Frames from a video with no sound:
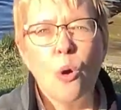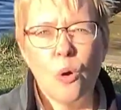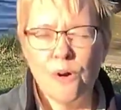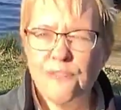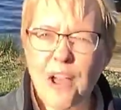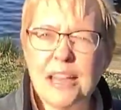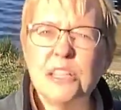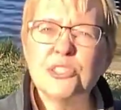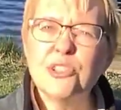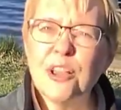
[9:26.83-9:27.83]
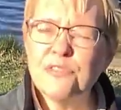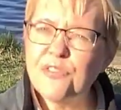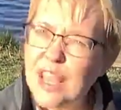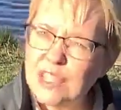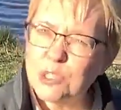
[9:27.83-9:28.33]
or find us on
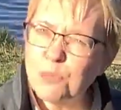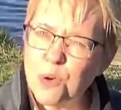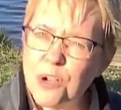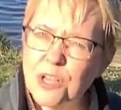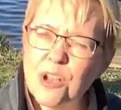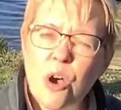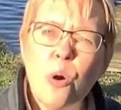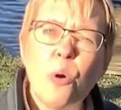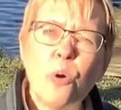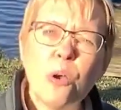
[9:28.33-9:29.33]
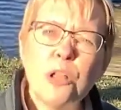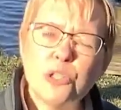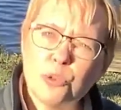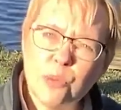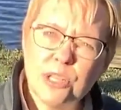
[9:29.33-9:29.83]
Facebook or on
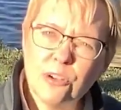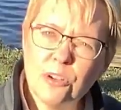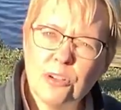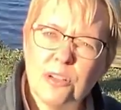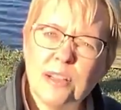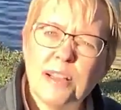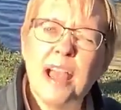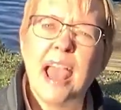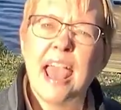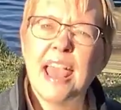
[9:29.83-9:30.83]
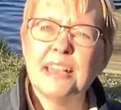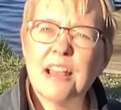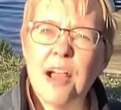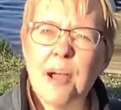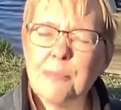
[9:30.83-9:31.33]
Twitter, and
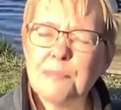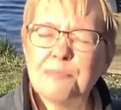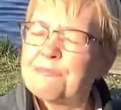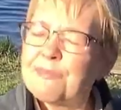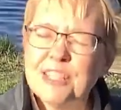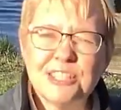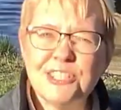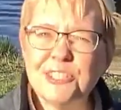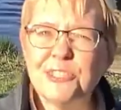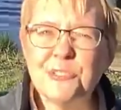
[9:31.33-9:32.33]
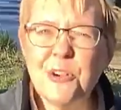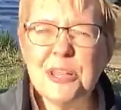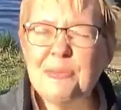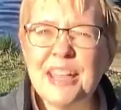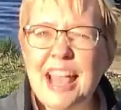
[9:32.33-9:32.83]
just
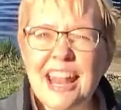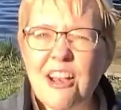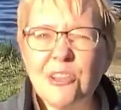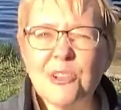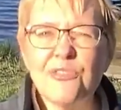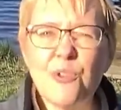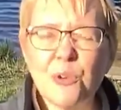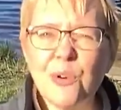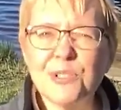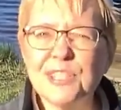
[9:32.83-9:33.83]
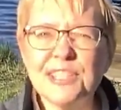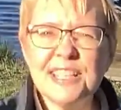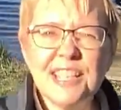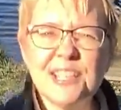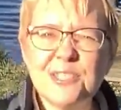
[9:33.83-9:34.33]
join me, and I'll look forward to
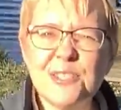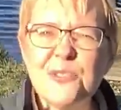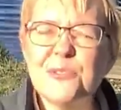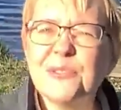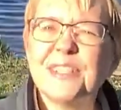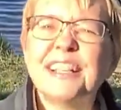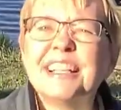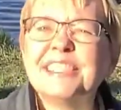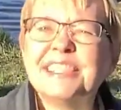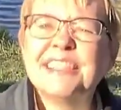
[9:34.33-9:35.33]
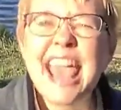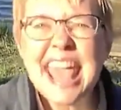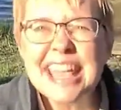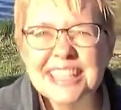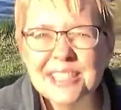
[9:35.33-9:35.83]
seeing you soon.
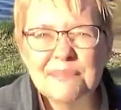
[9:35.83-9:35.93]
Thanks.